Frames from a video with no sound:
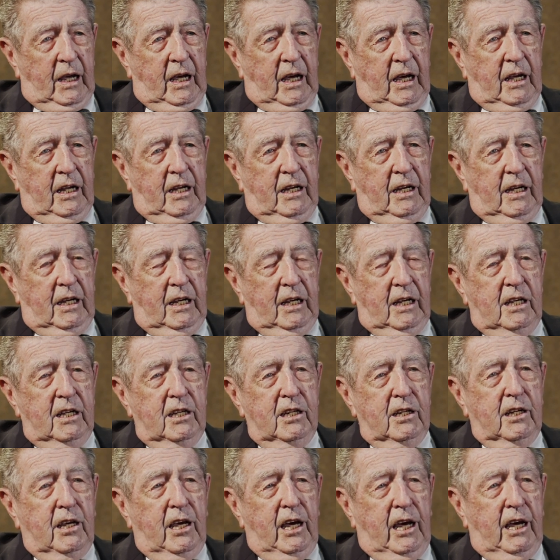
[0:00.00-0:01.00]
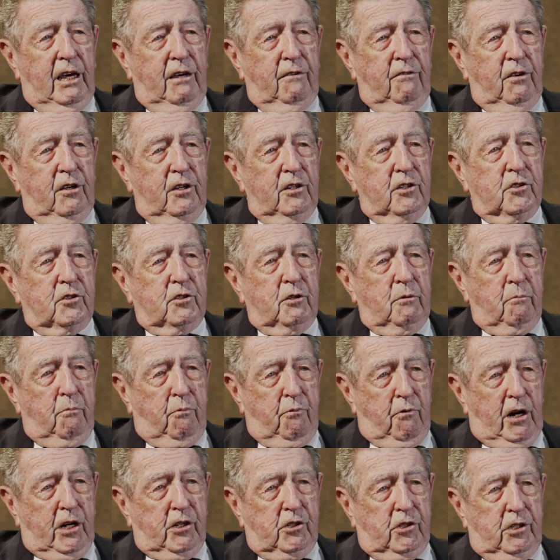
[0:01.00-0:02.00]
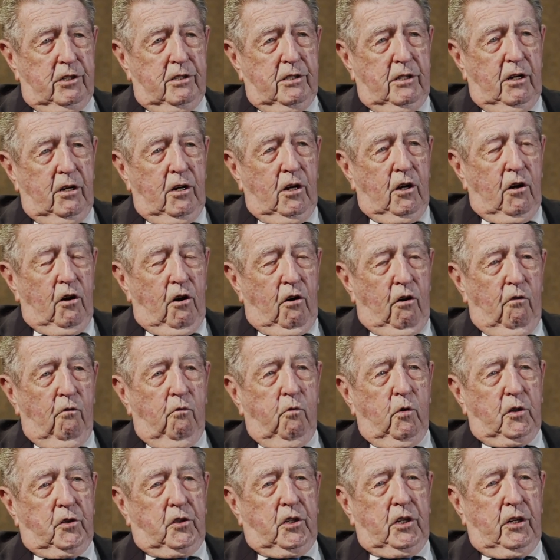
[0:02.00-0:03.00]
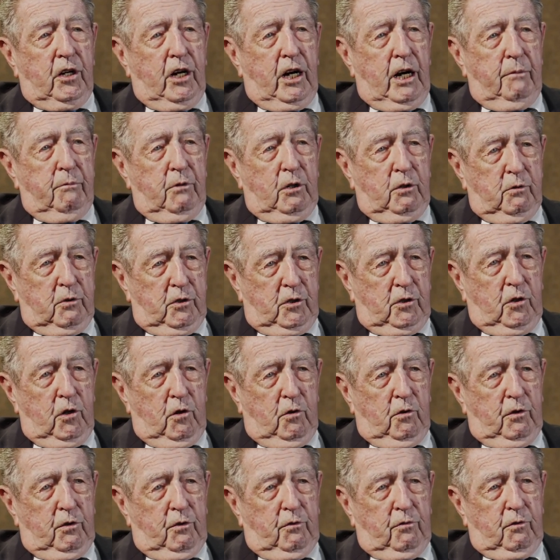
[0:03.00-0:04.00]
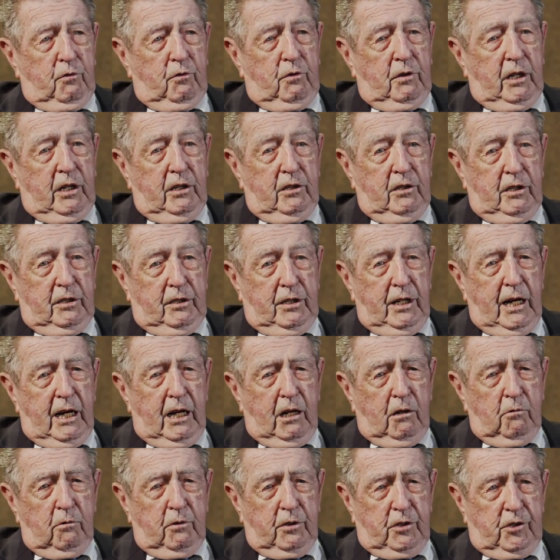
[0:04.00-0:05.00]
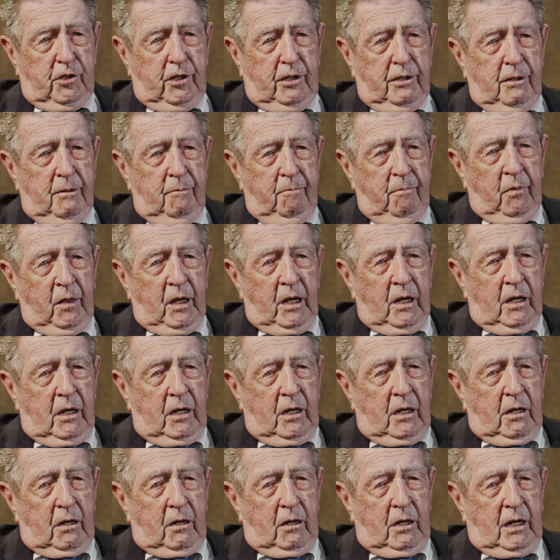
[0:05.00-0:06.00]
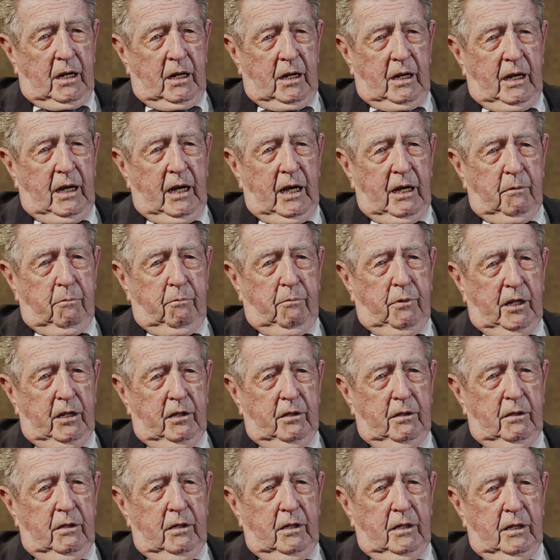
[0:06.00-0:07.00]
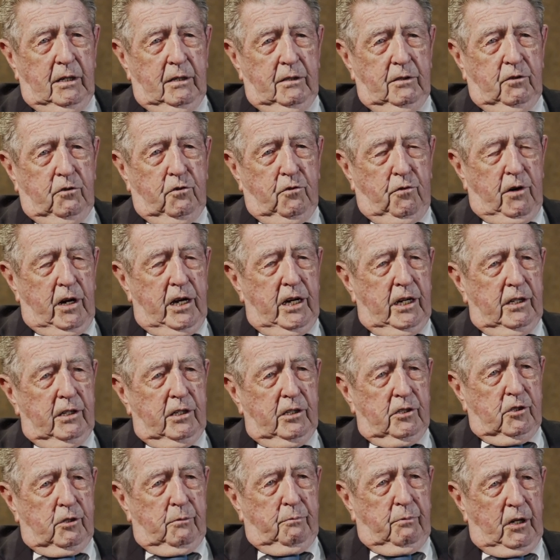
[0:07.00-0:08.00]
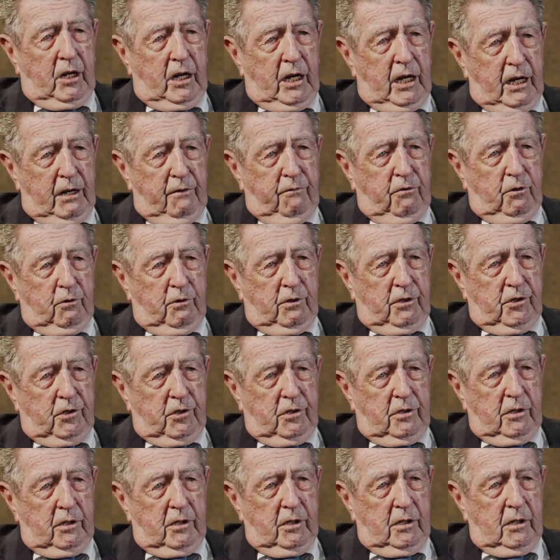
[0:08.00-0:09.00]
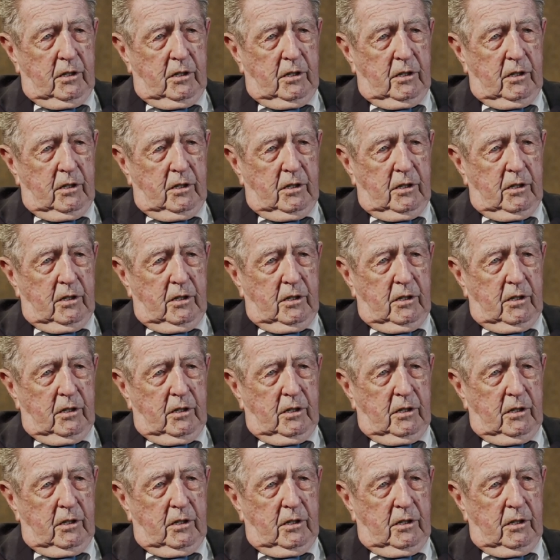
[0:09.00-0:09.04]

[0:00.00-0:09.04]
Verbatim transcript: And he gave his impression of what the Army was going through. Now, Nadal was a uh, had been uh, trained as a behaviorist,